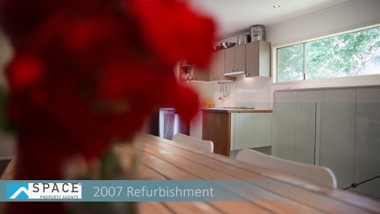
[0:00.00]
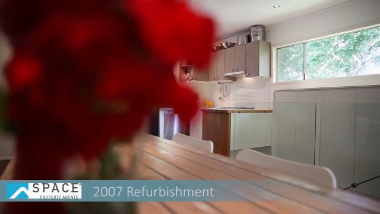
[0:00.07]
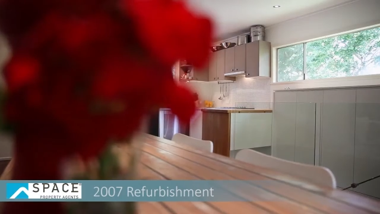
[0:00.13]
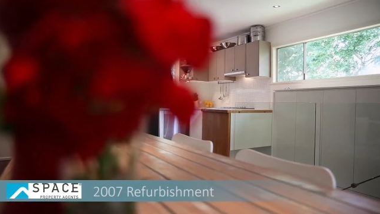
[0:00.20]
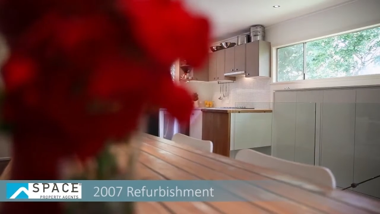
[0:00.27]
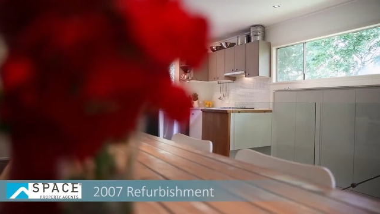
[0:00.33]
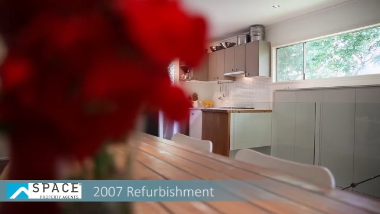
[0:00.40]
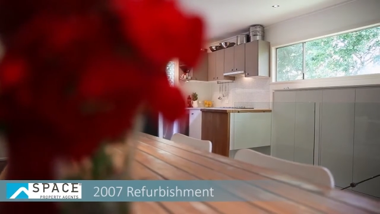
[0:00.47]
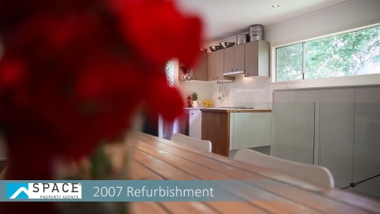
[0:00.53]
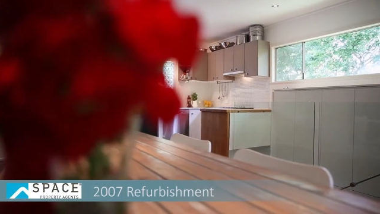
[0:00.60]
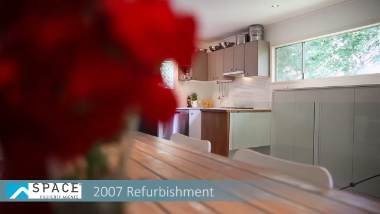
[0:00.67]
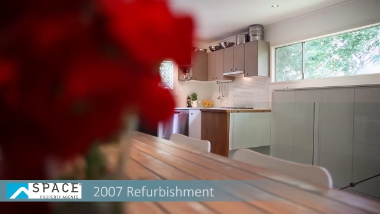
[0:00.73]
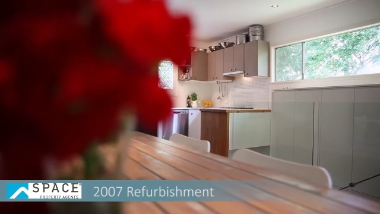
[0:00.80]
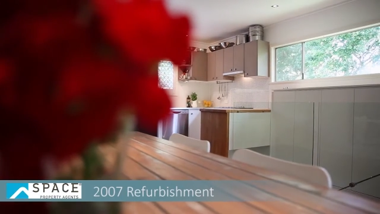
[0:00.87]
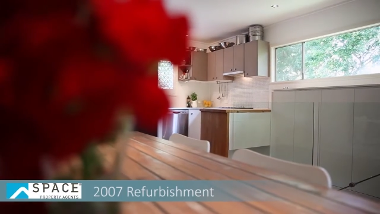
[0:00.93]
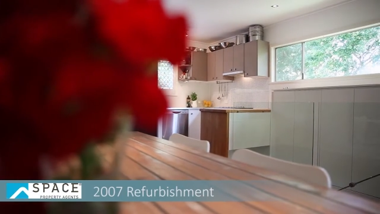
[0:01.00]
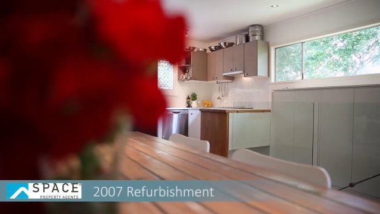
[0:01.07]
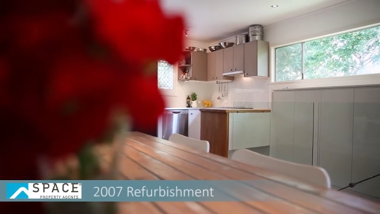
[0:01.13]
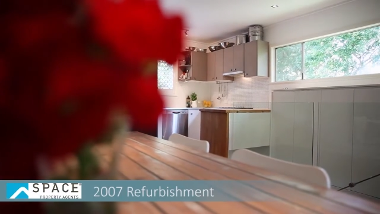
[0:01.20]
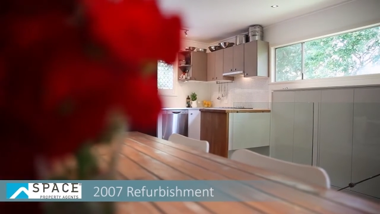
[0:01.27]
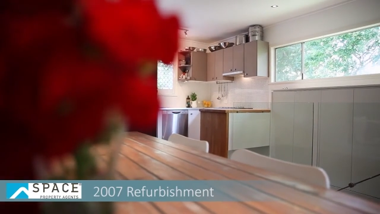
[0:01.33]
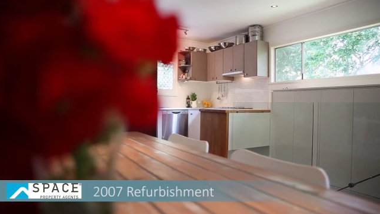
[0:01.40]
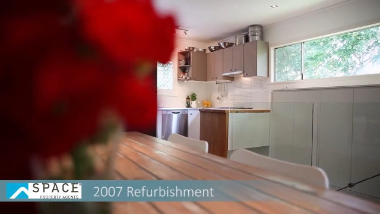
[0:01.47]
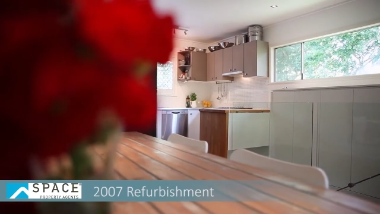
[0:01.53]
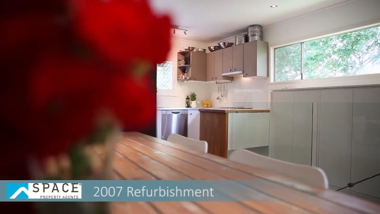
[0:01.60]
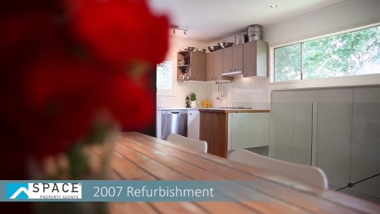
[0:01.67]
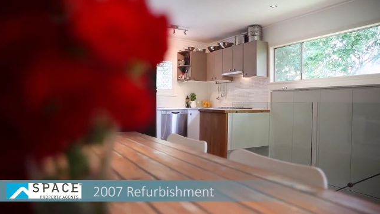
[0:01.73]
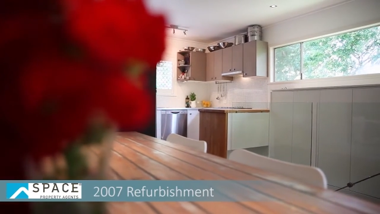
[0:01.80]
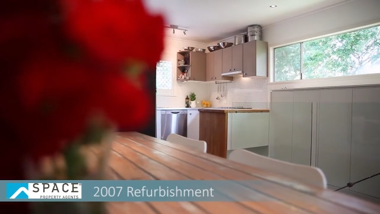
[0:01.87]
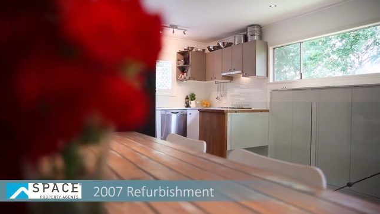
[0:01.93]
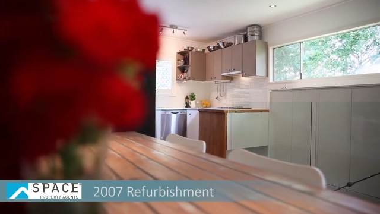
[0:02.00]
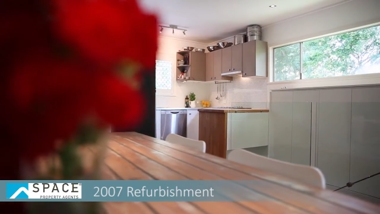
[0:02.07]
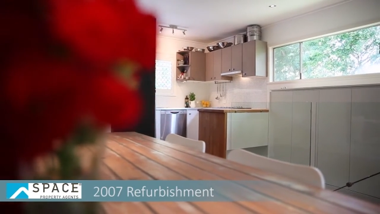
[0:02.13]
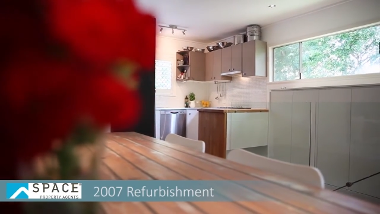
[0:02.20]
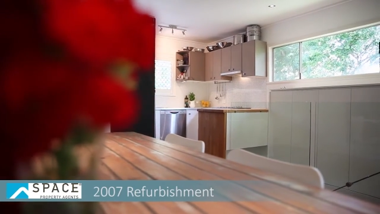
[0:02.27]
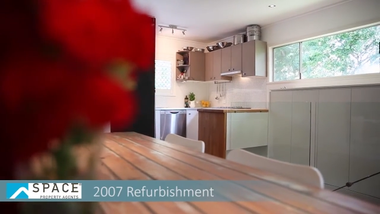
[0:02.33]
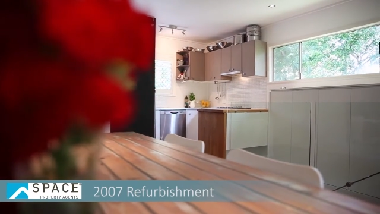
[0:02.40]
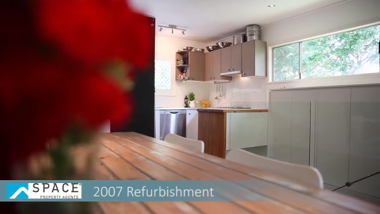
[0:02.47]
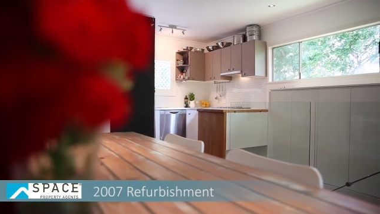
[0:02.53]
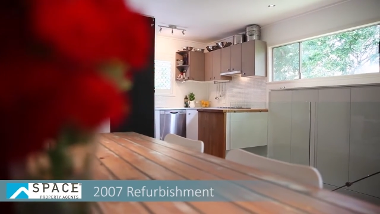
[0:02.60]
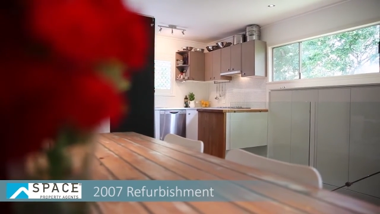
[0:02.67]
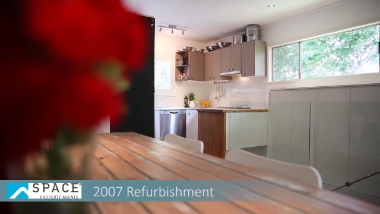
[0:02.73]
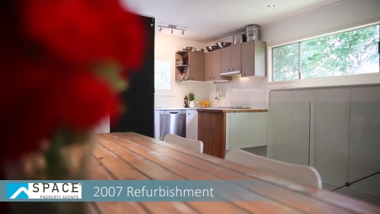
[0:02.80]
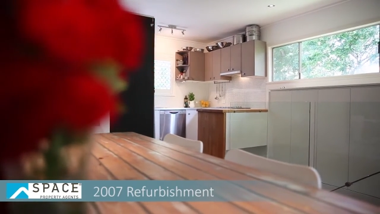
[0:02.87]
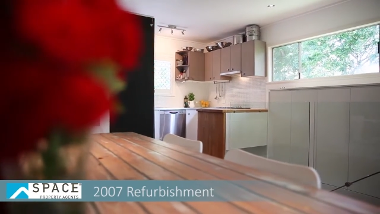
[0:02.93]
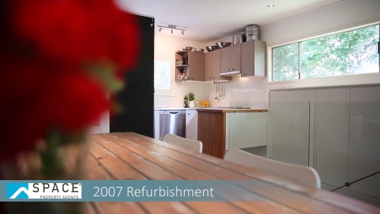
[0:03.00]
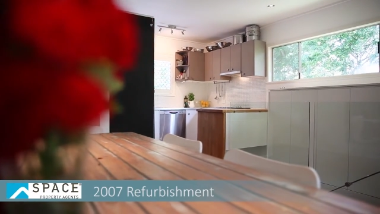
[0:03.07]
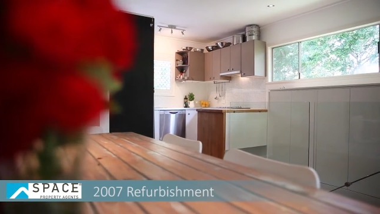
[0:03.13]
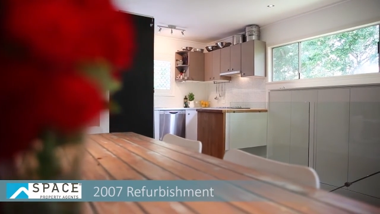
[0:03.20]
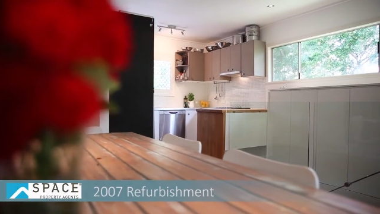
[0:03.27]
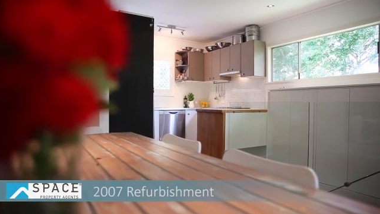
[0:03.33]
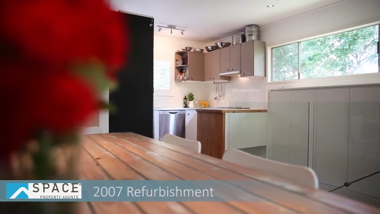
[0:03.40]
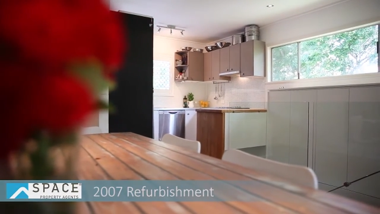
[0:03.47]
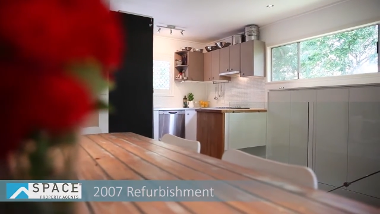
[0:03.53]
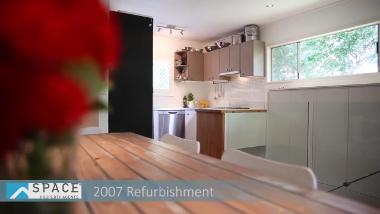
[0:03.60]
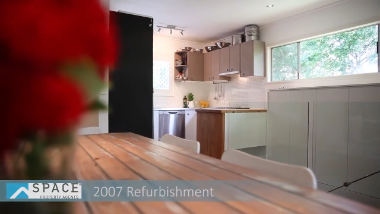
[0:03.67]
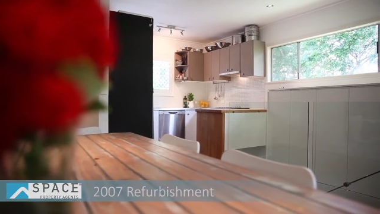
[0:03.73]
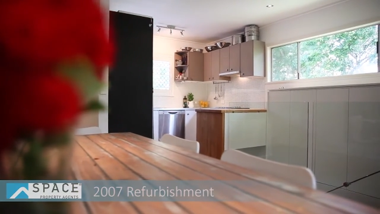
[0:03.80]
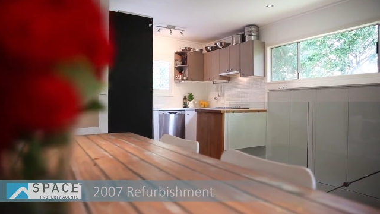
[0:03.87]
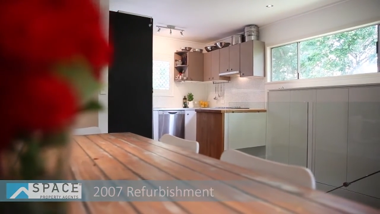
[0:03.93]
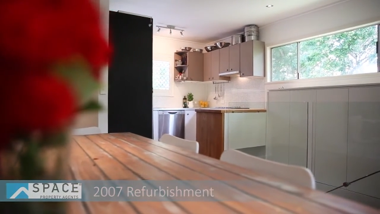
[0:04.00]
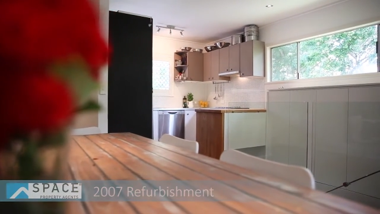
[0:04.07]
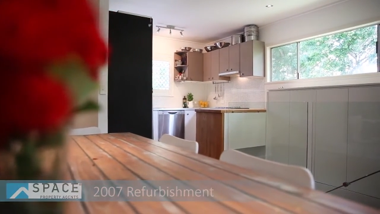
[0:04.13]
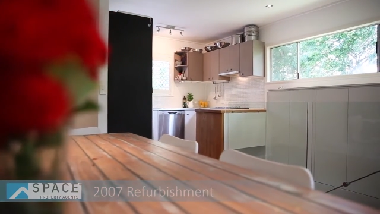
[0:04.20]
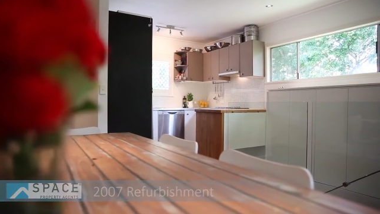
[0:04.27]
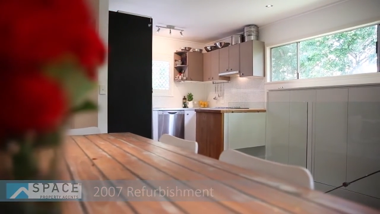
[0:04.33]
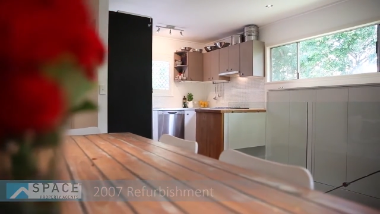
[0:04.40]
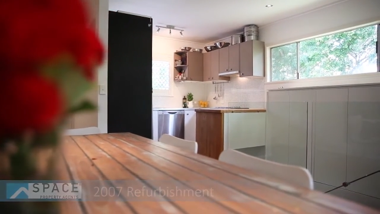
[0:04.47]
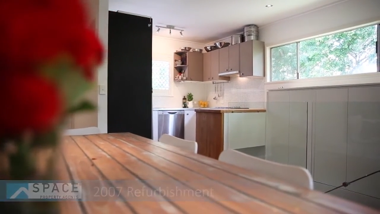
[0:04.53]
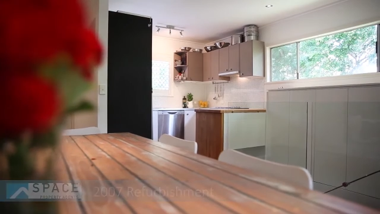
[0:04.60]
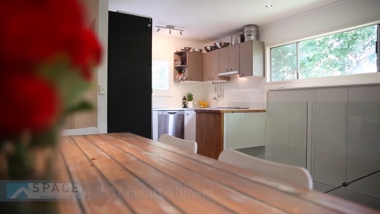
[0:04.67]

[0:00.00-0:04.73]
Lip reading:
[unreadable: no face in view]